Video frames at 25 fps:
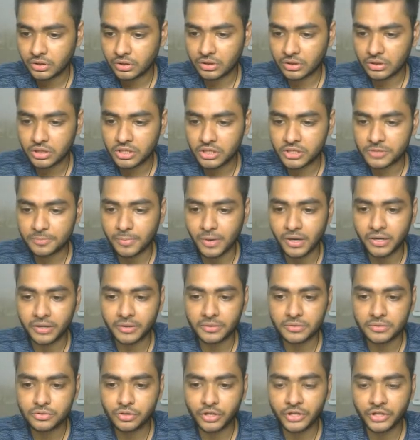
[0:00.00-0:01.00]
this part,
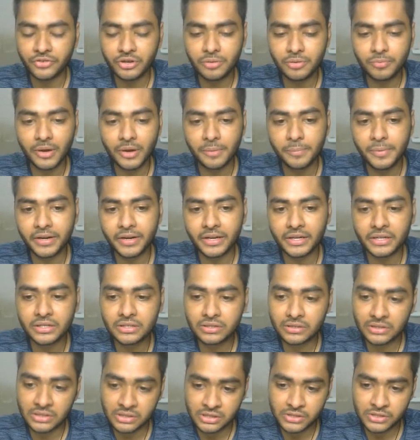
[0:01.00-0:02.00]
so it will be updated
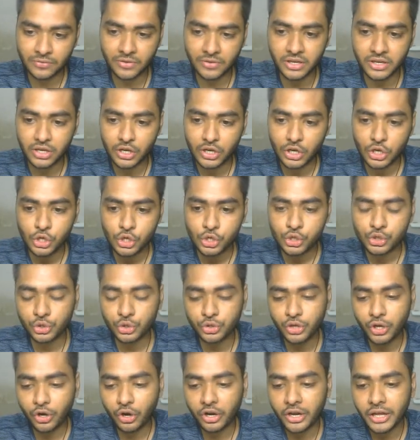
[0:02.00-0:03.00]
in this way. So
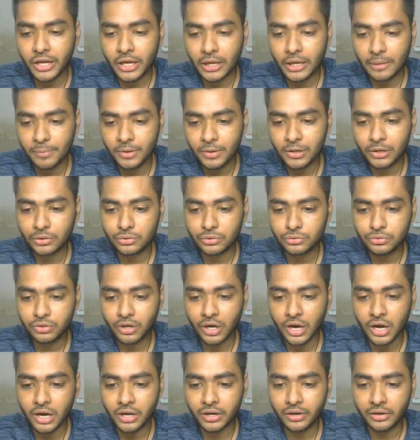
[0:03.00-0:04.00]
you're not able to
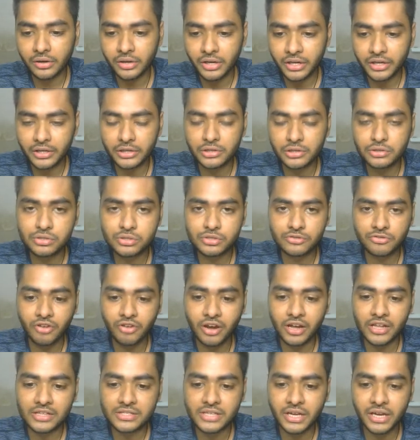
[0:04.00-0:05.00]
read those
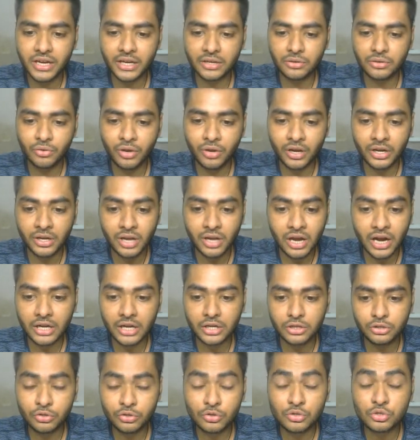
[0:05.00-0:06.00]
files, and you
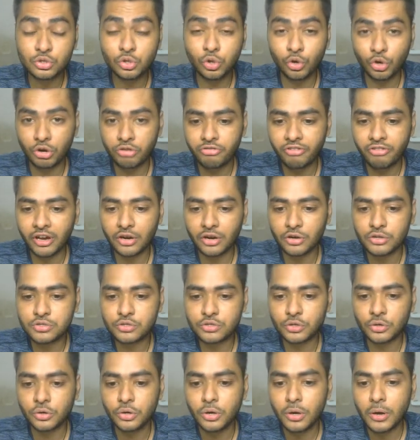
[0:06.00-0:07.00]
can't use load file
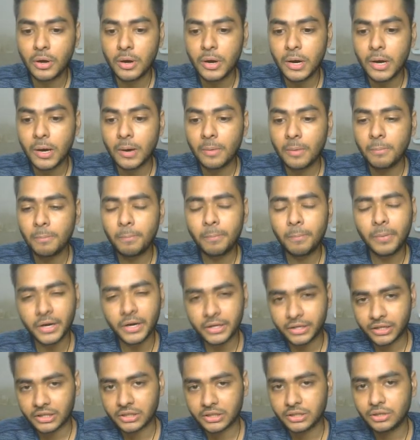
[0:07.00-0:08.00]
also.
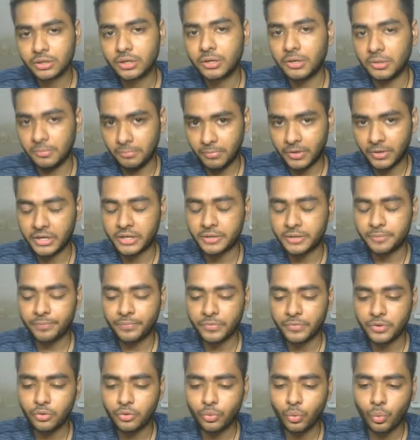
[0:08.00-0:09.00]
But
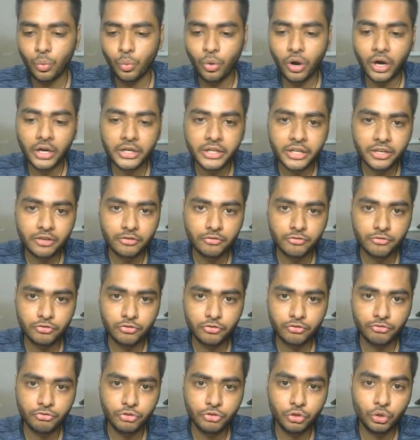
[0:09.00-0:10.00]
what if
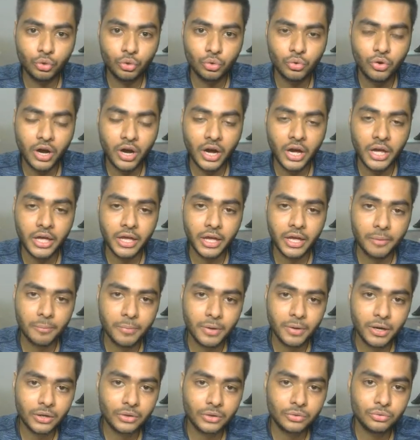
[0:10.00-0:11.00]
you are
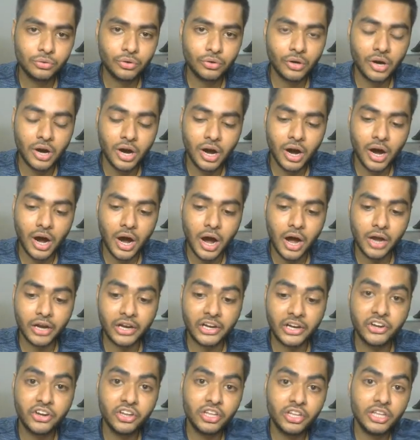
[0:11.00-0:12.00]
able to
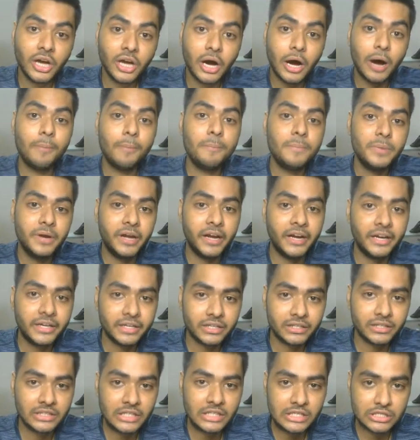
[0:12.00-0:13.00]

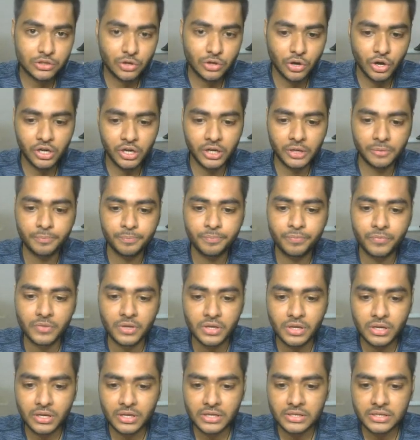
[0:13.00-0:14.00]
re-update this column?
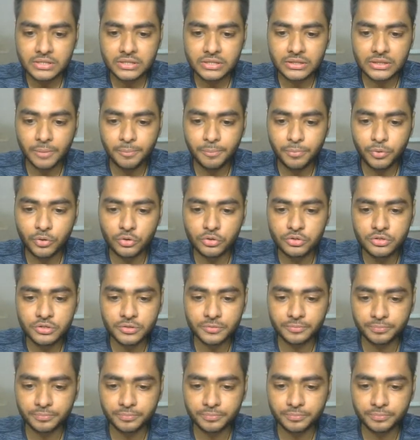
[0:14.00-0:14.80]
Suppose